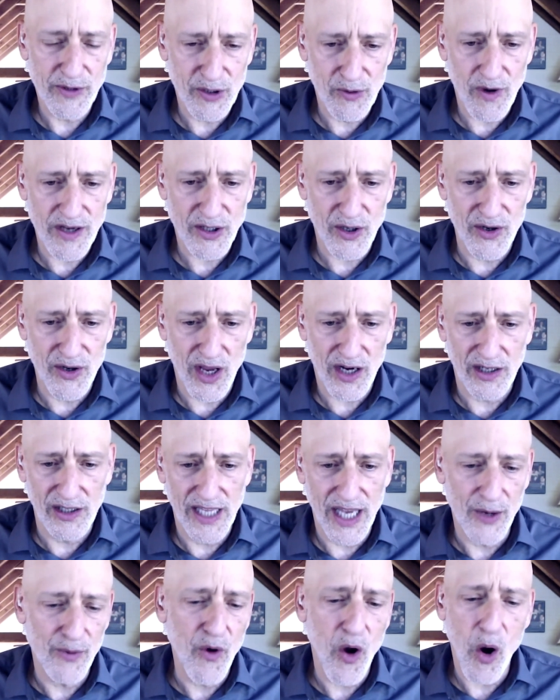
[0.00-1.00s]
she writes on
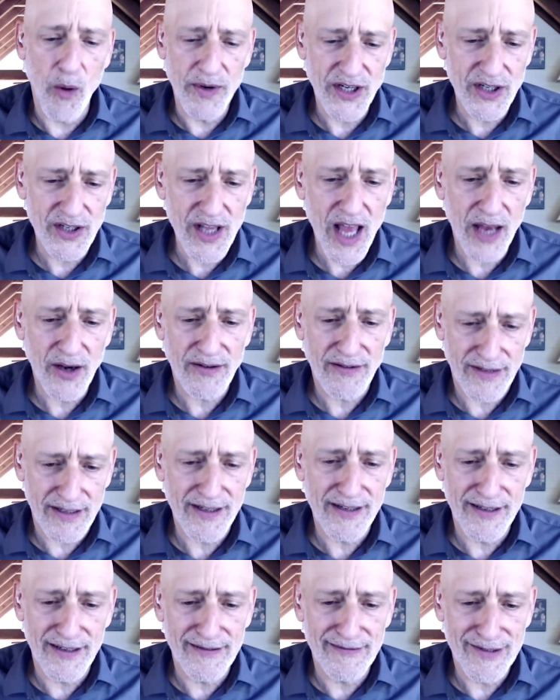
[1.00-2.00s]
Knucklehead Row, but she's not
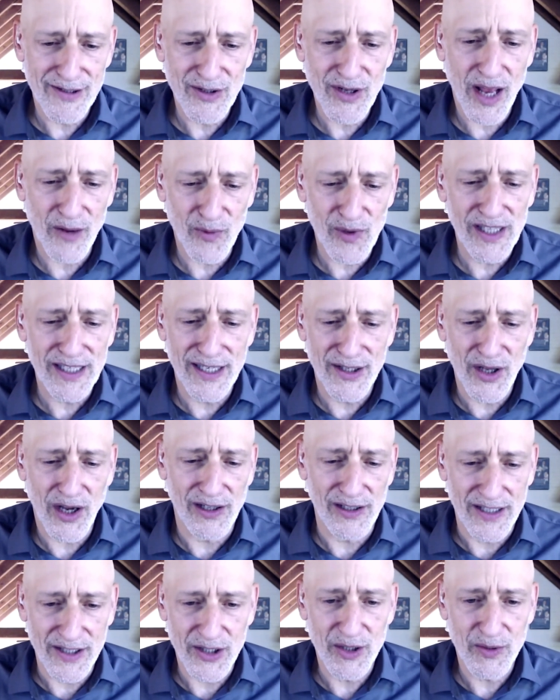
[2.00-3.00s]
really a
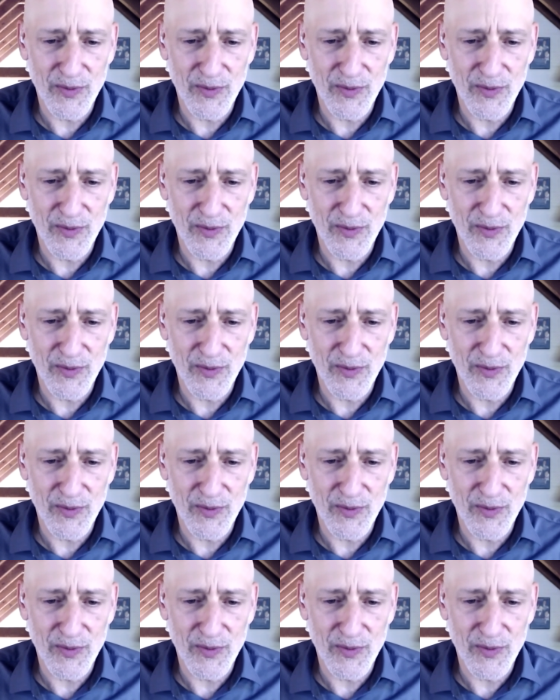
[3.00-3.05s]
knucklehead.